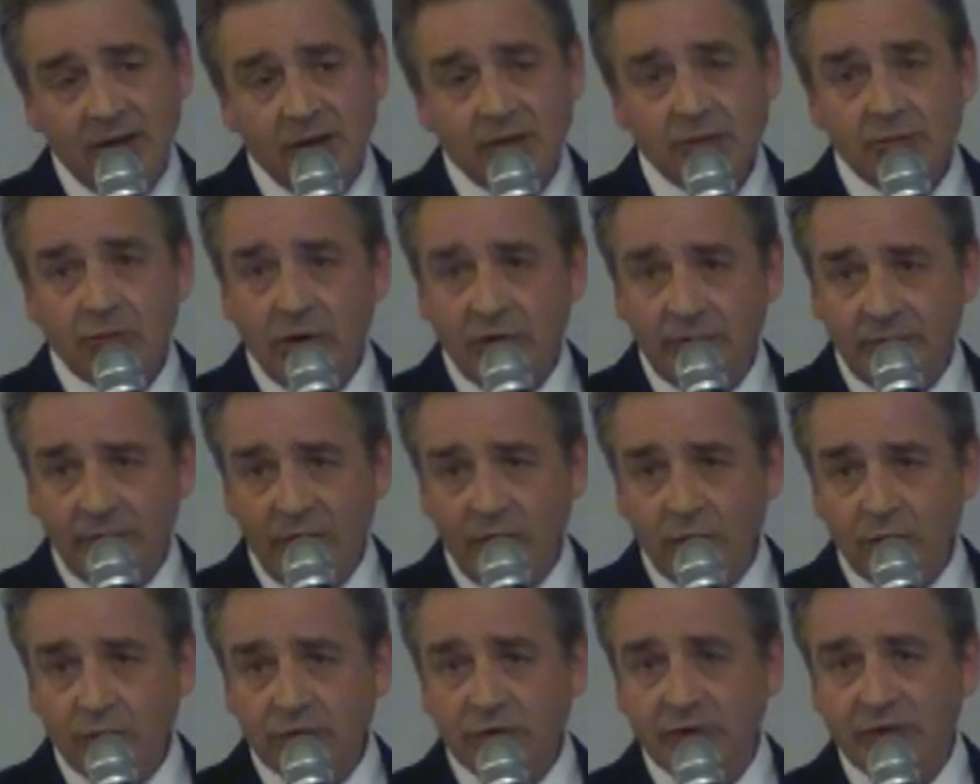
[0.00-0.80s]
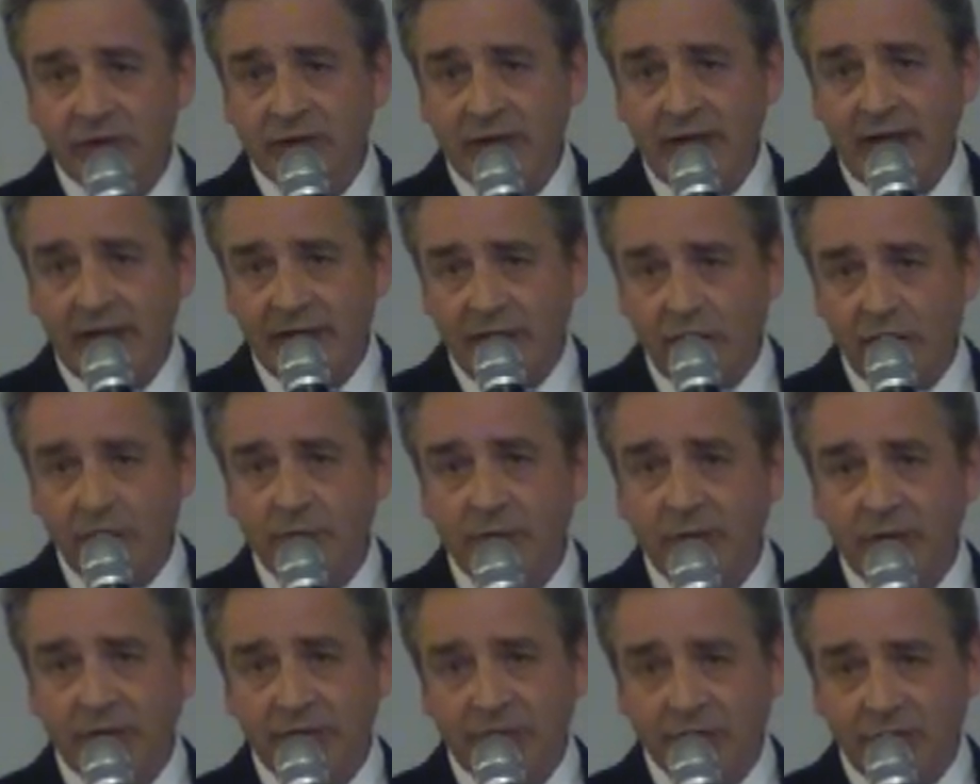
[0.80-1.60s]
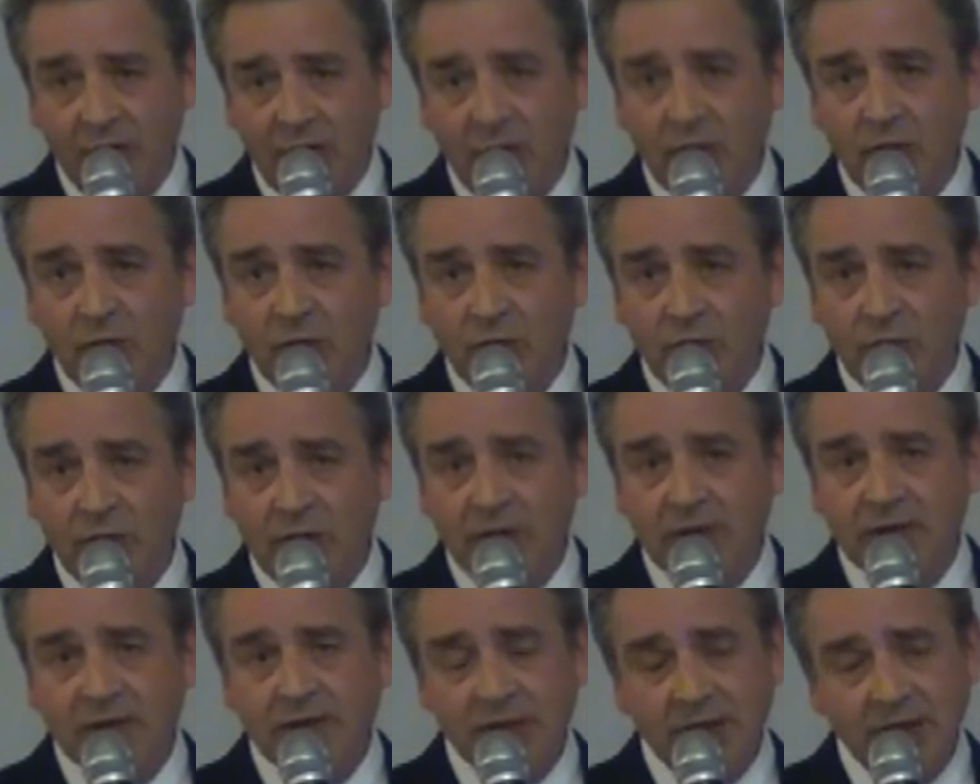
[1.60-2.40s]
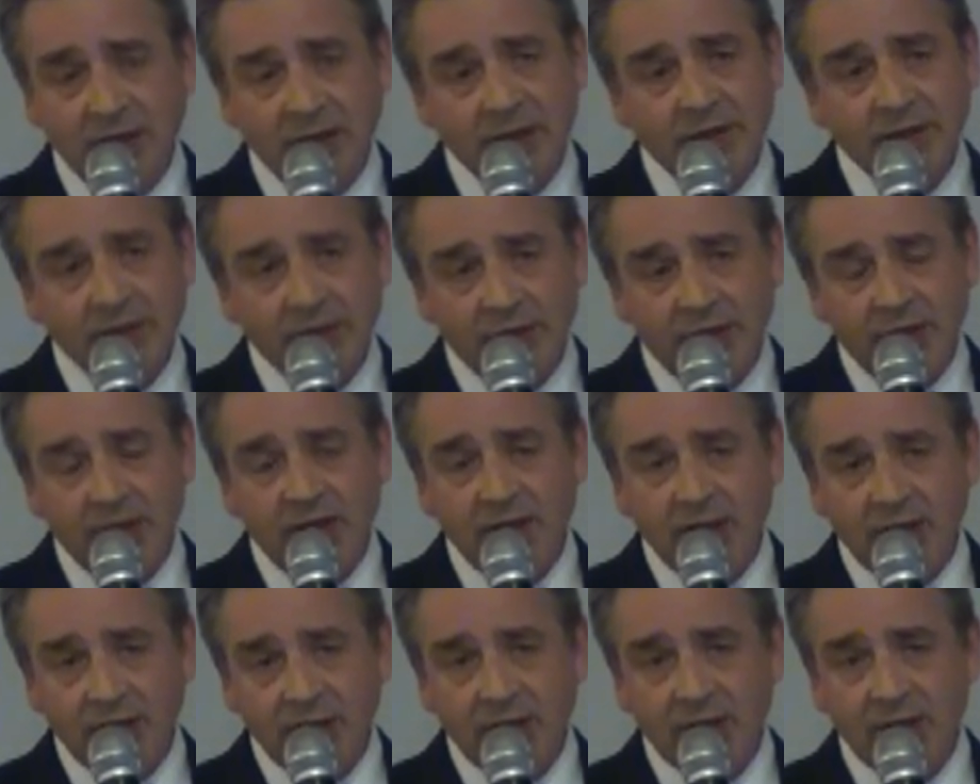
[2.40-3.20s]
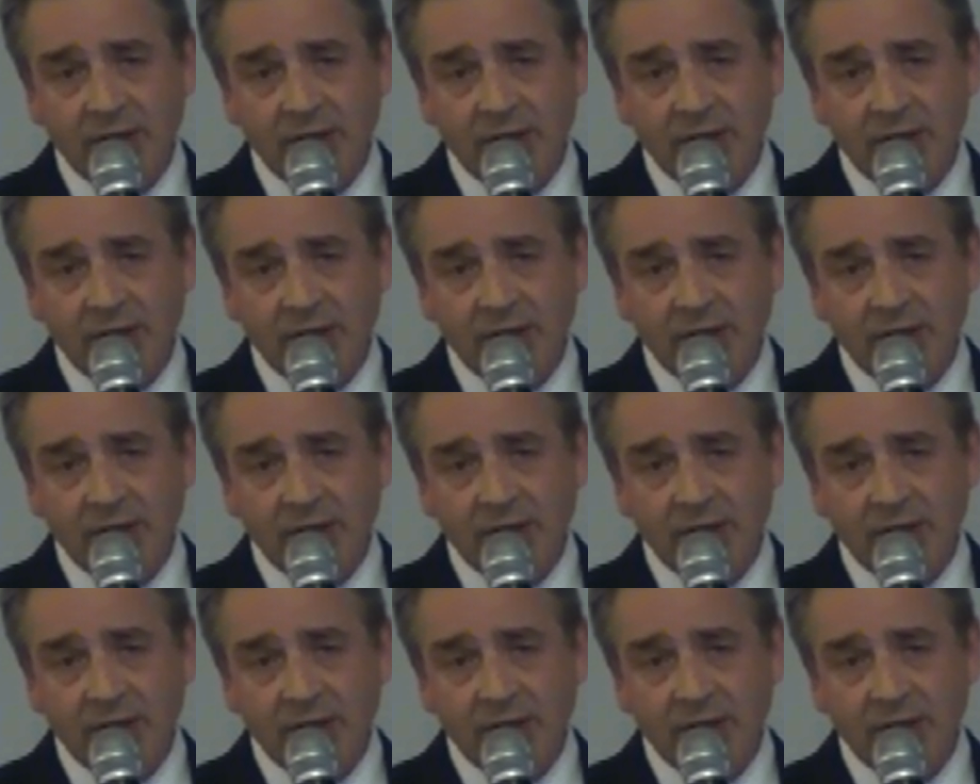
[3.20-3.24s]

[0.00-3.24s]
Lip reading: revolt and overthrow the